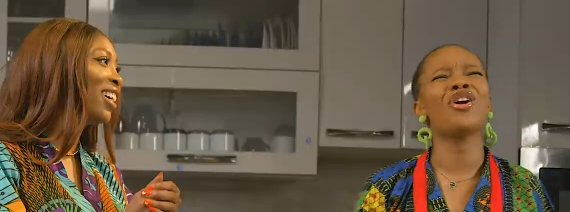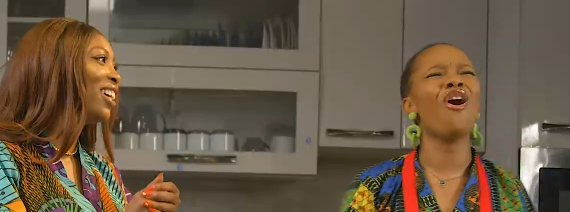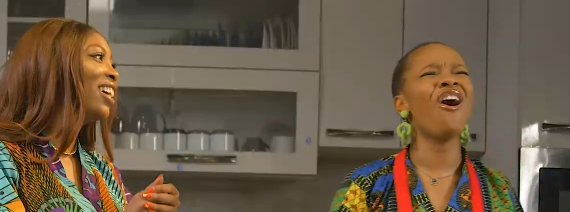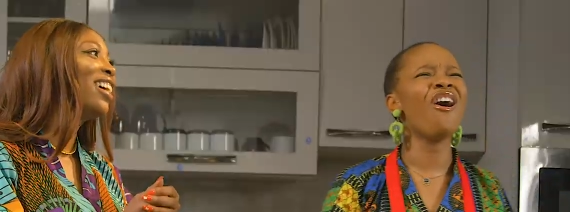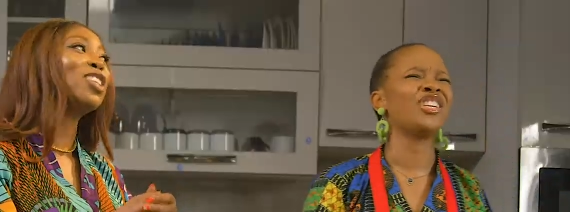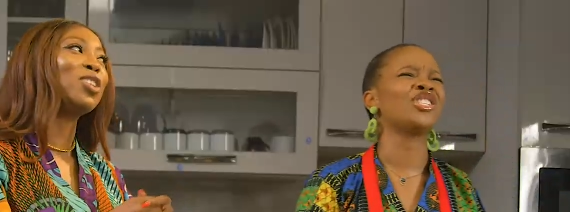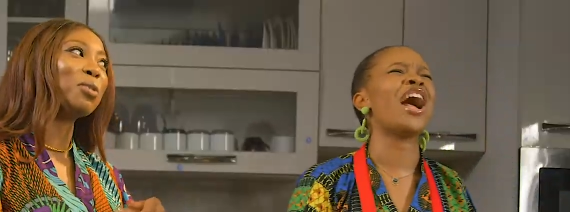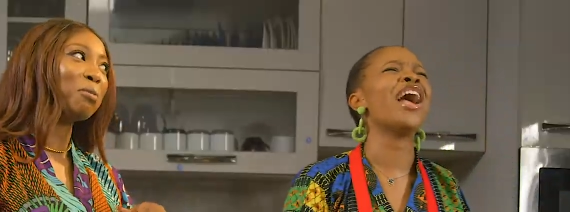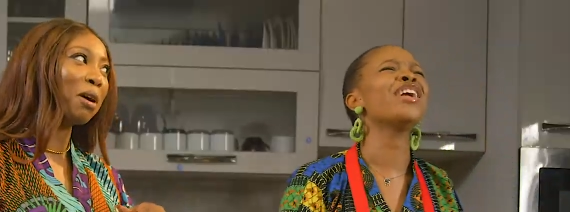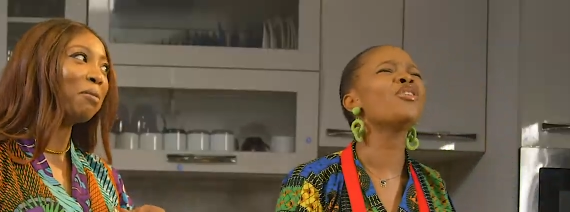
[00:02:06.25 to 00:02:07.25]
Speaker 1: my
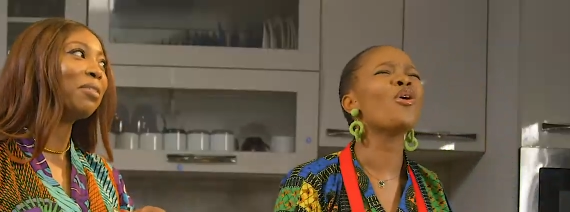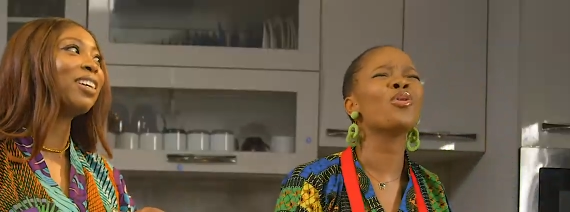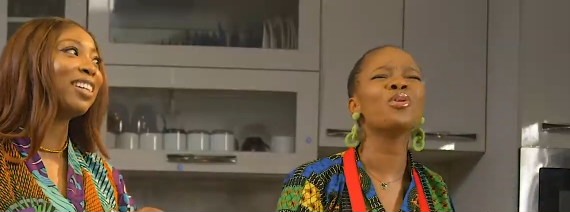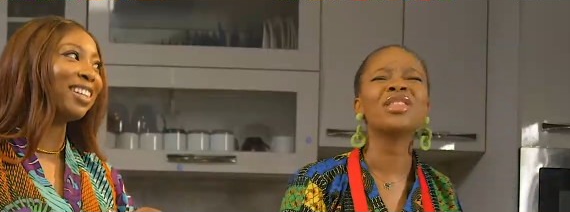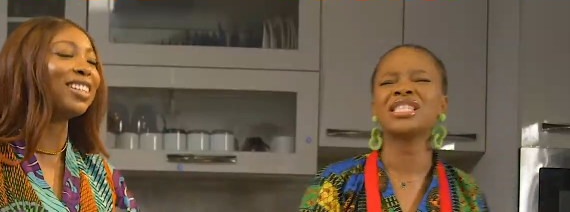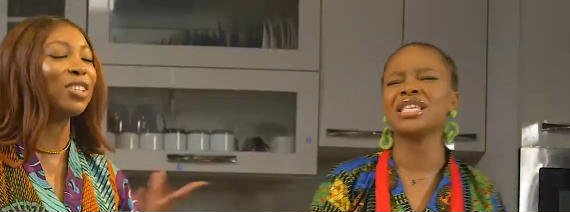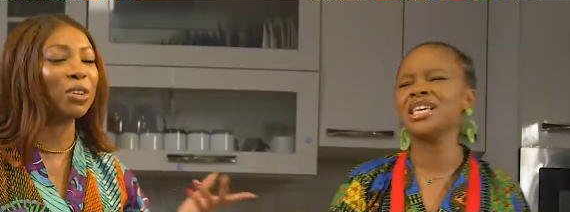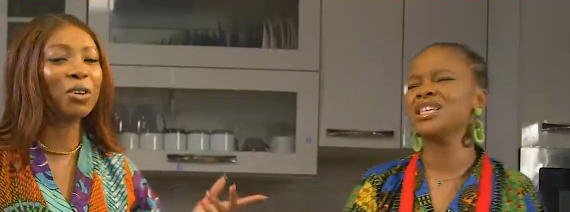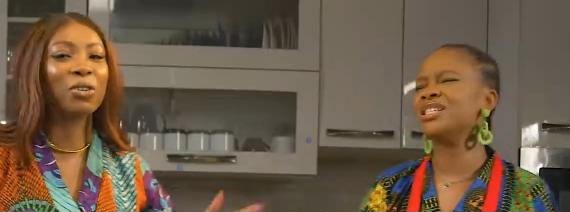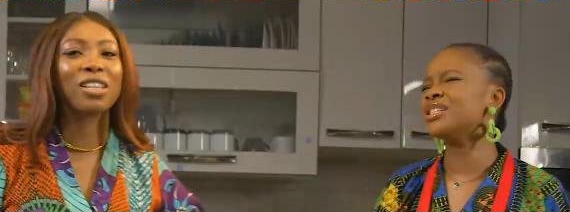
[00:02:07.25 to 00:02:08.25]
gosh! You know, I know
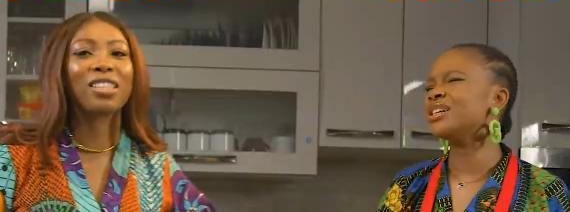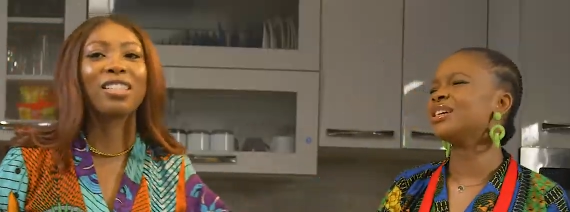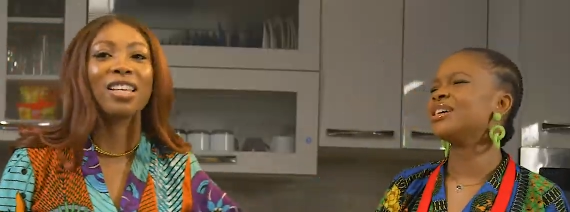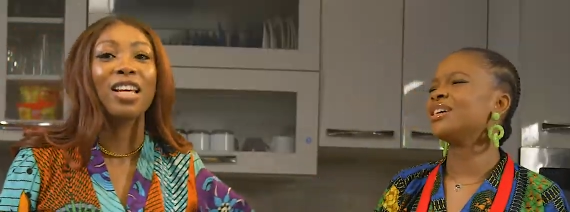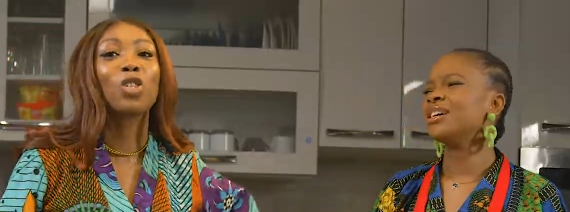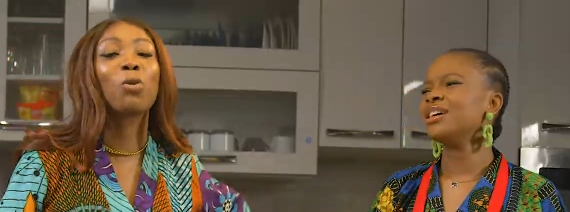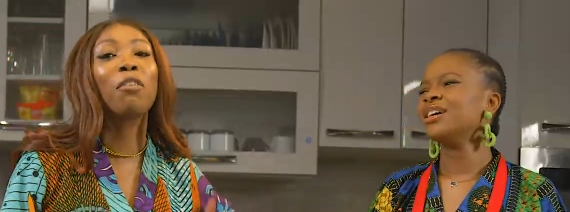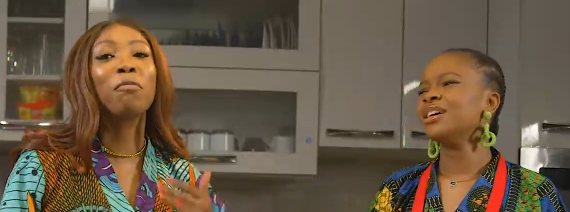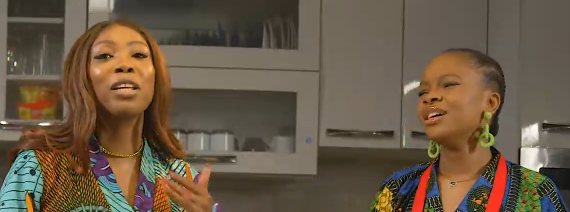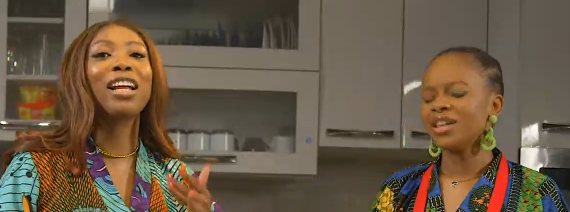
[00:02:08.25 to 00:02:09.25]
who this is. You know who this is.
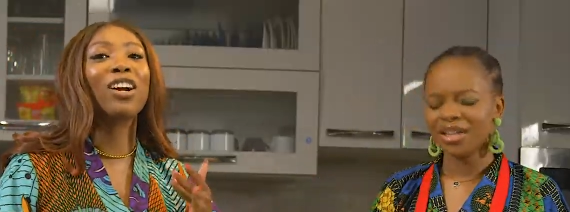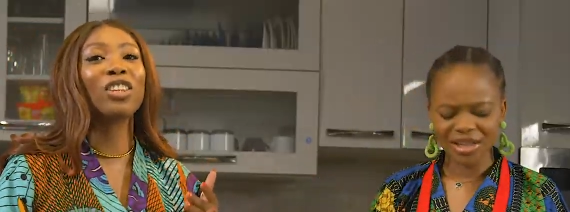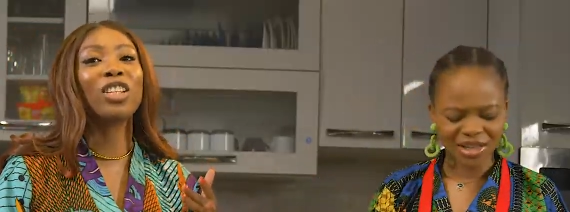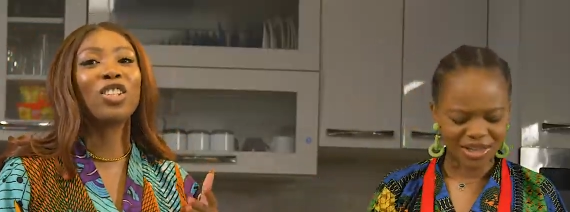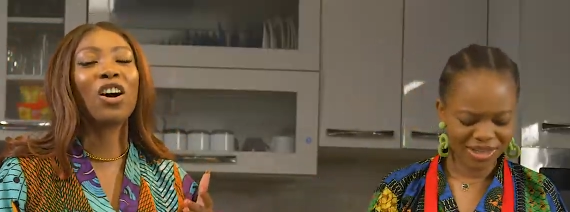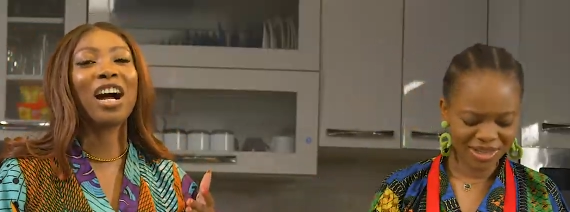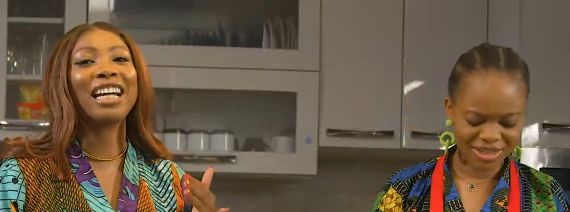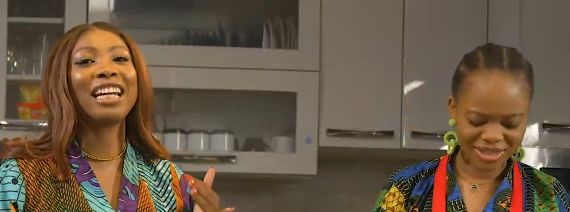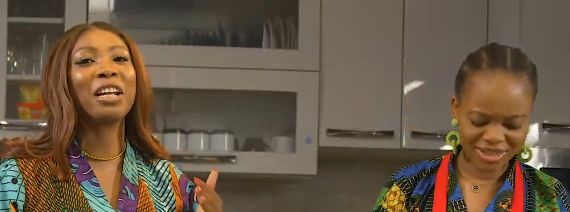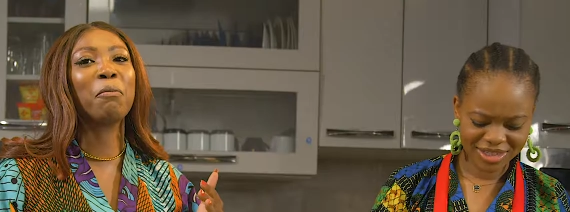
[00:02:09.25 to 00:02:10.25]
12 midnight
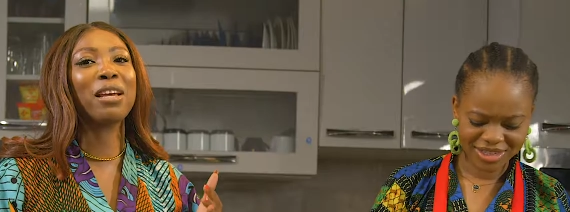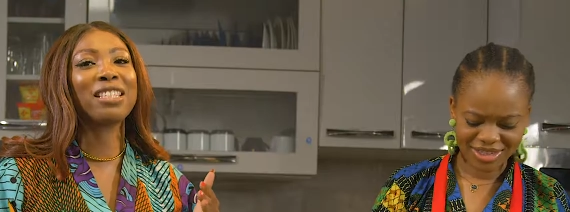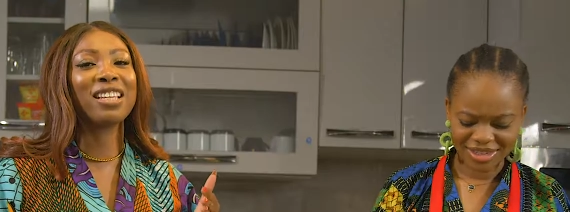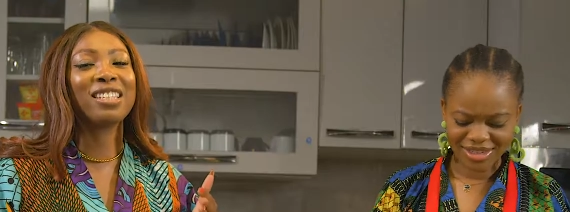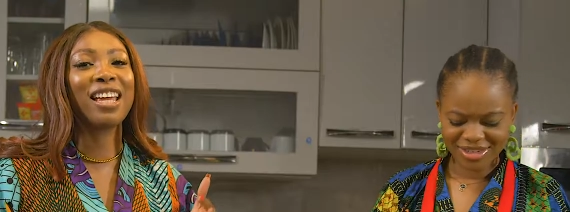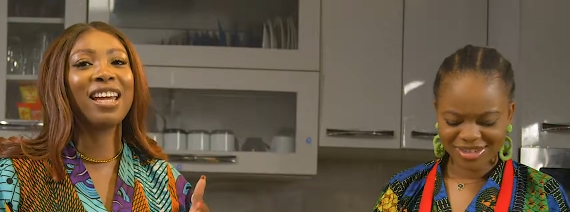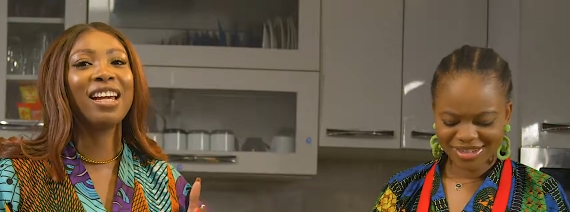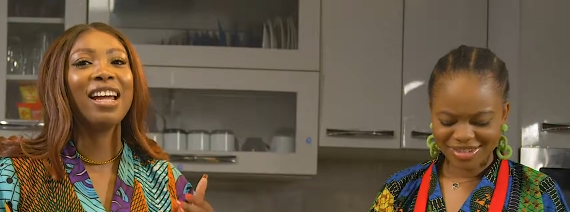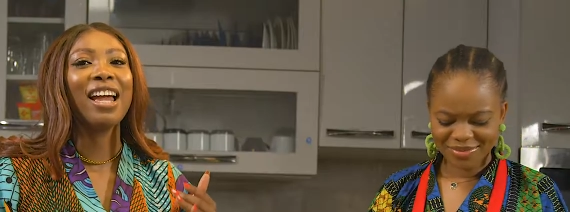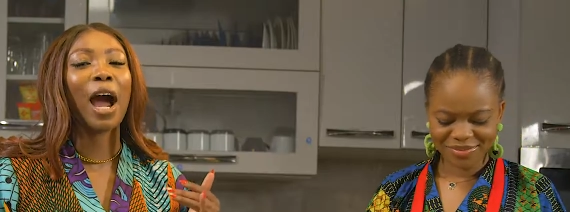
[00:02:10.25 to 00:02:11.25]
on the dot, I get a
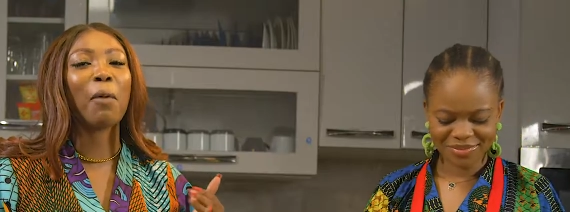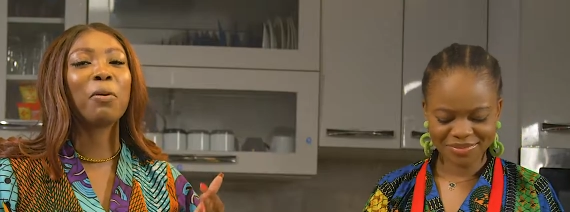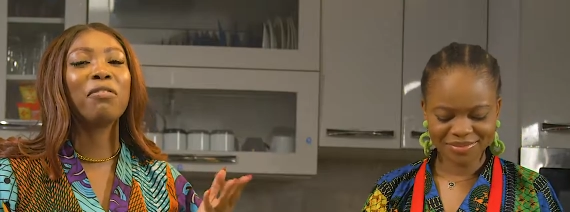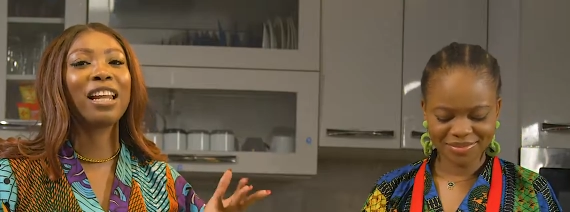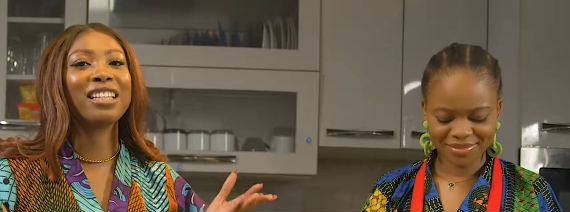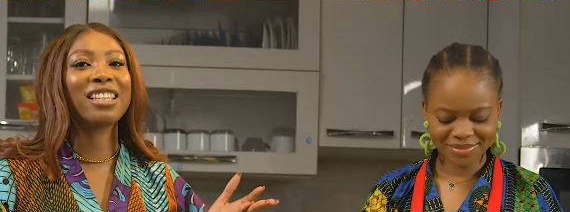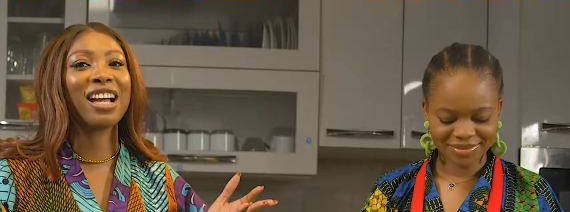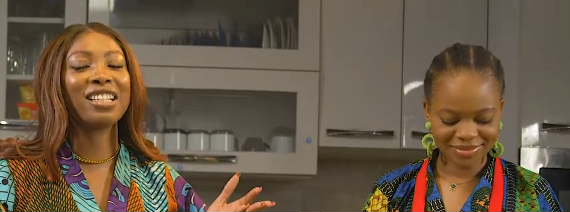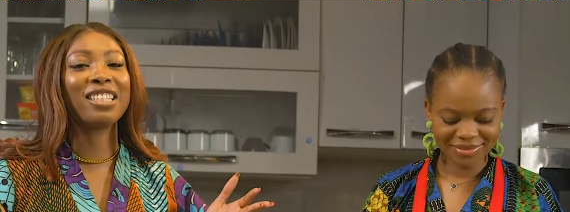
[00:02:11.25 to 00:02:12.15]
message saying, Happy